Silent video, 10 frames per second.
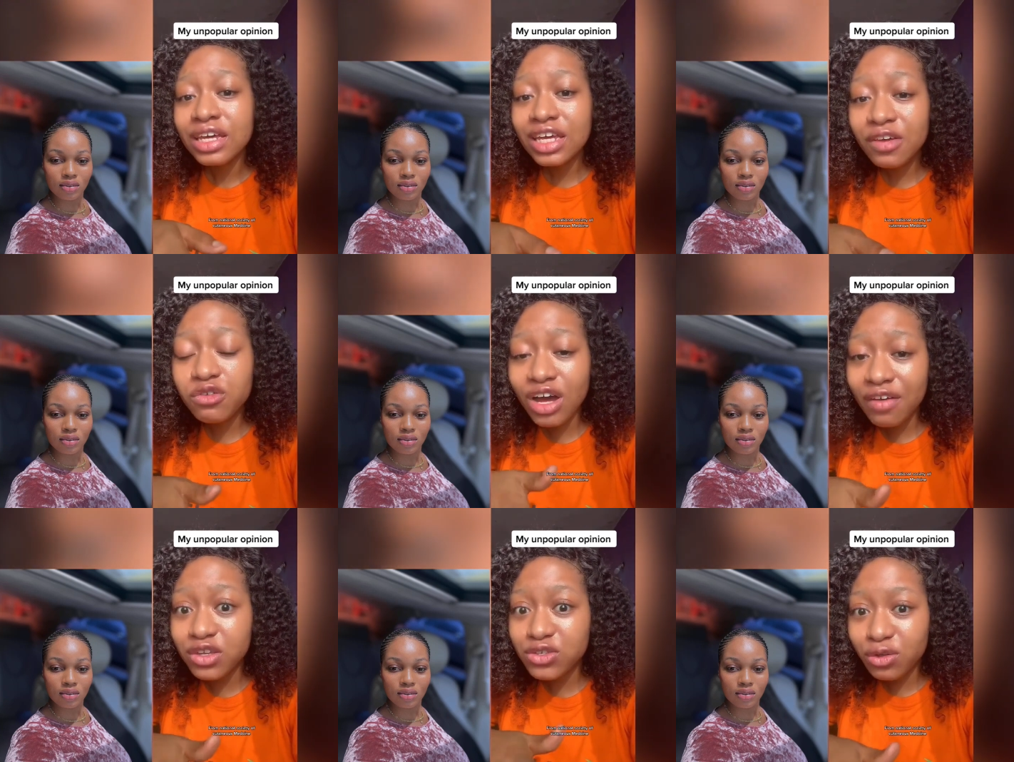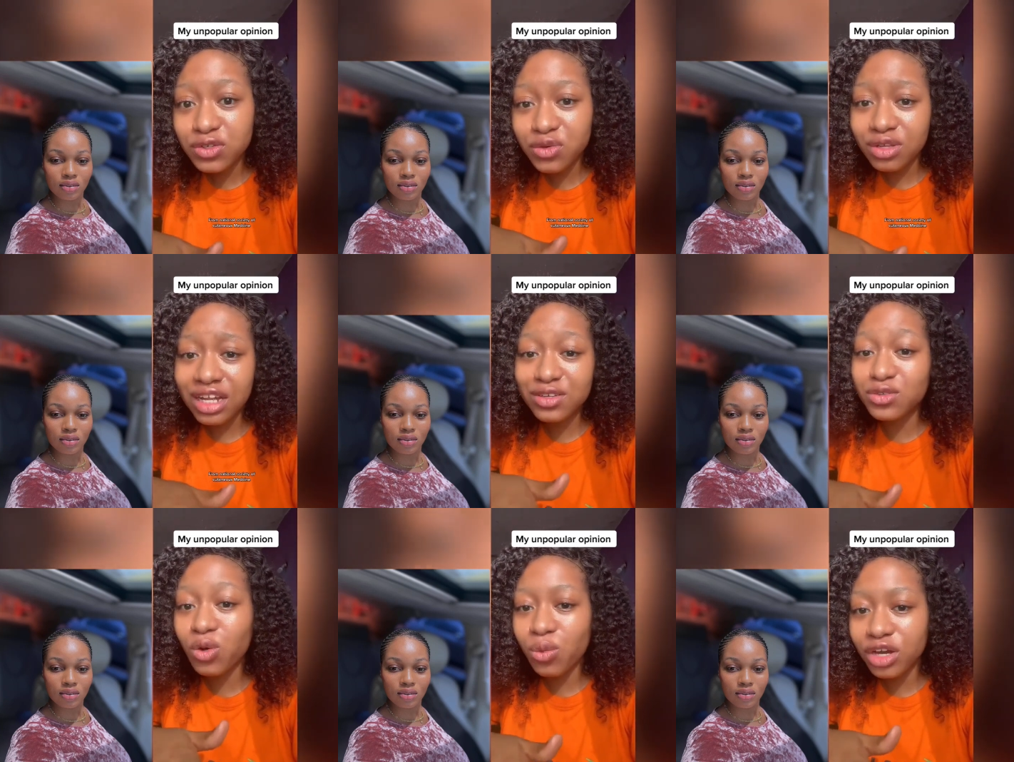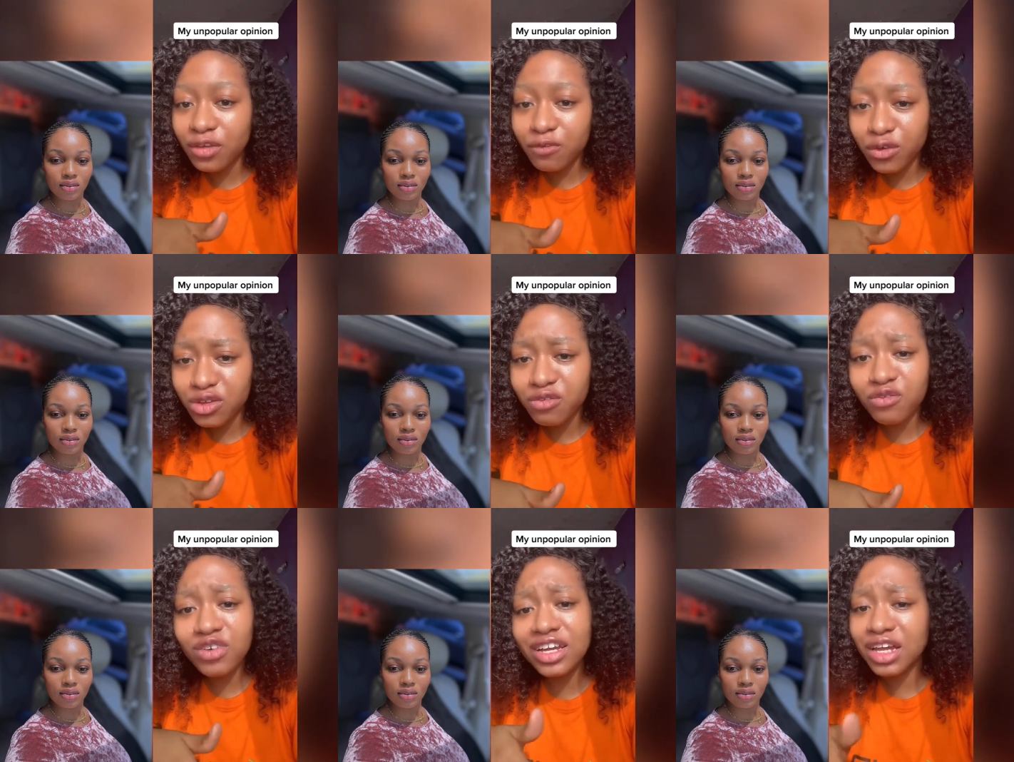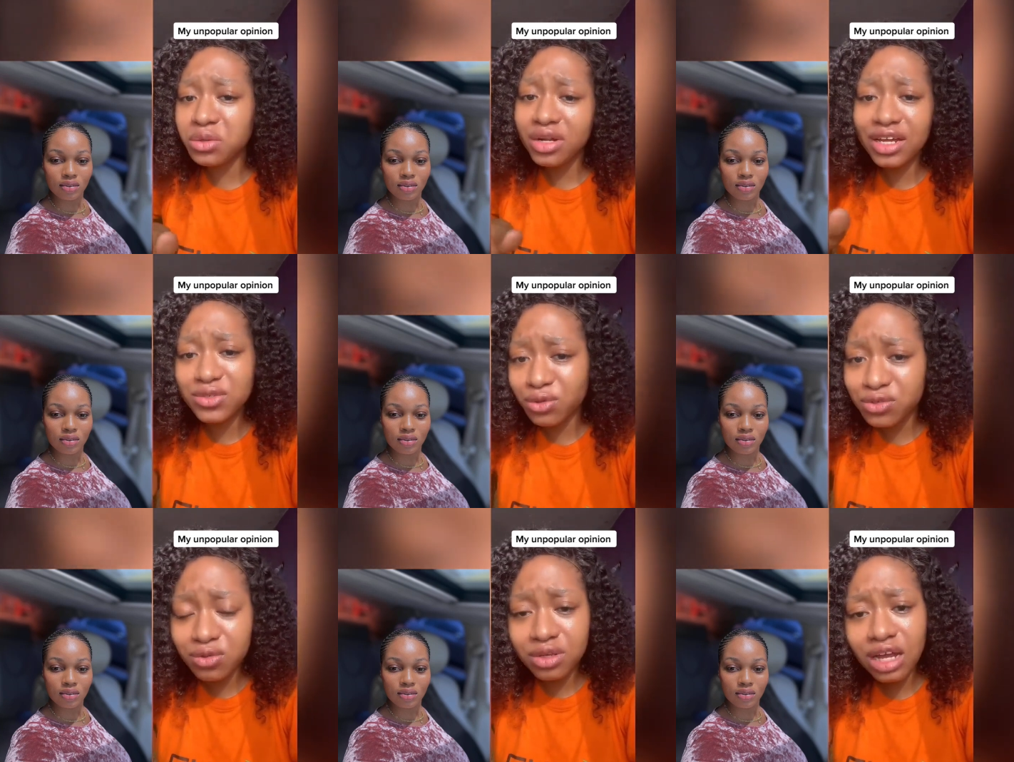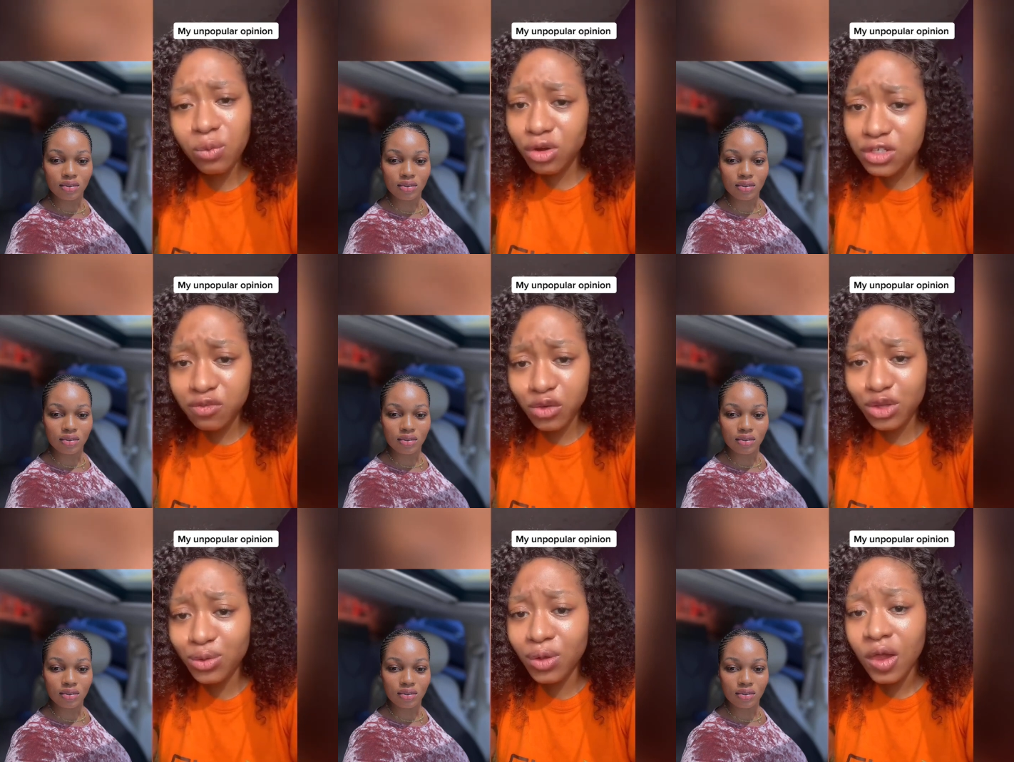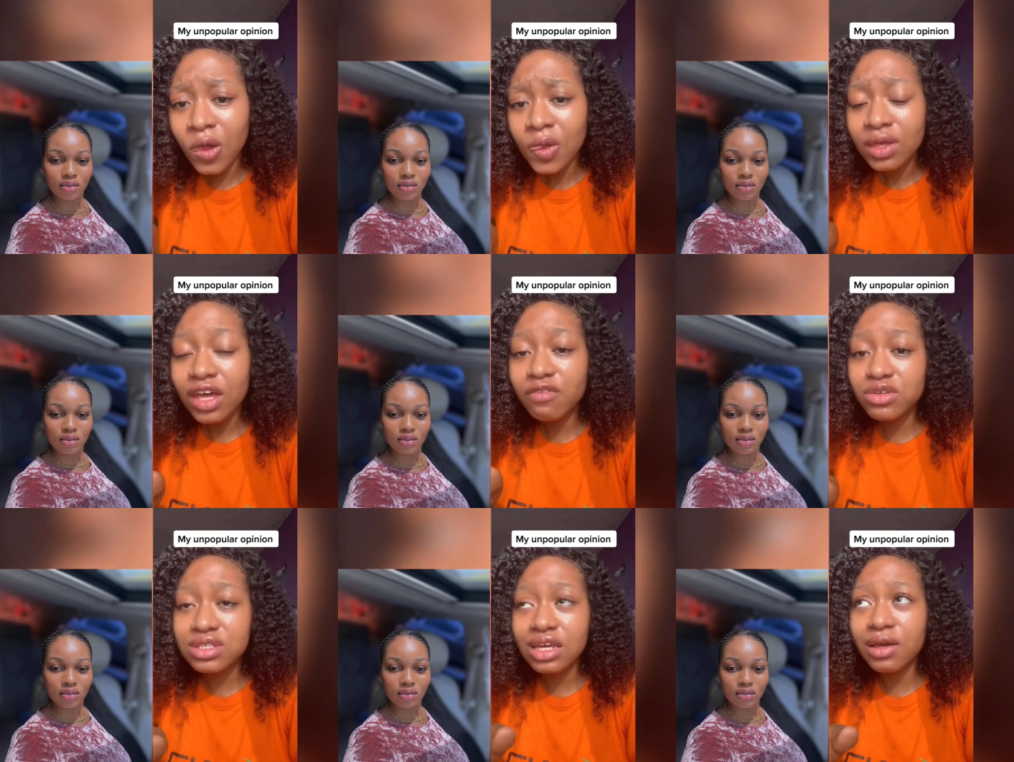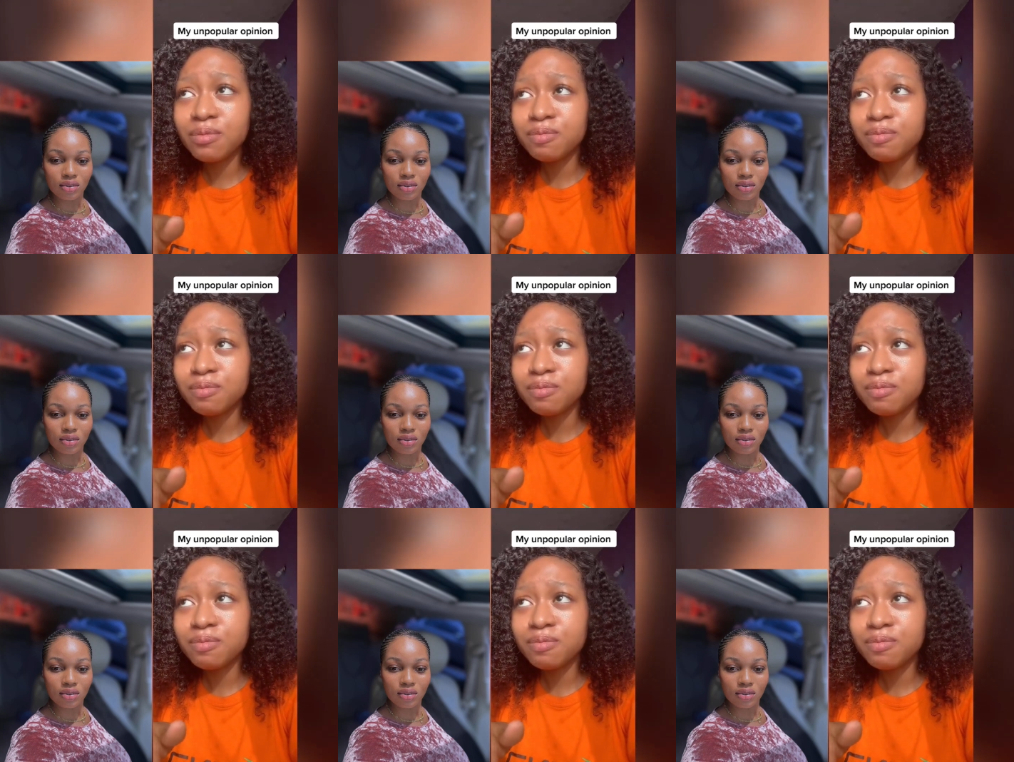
Speaker 1: If you have a sunscreen that is not working for you, find another sunscreen that works for you. If you say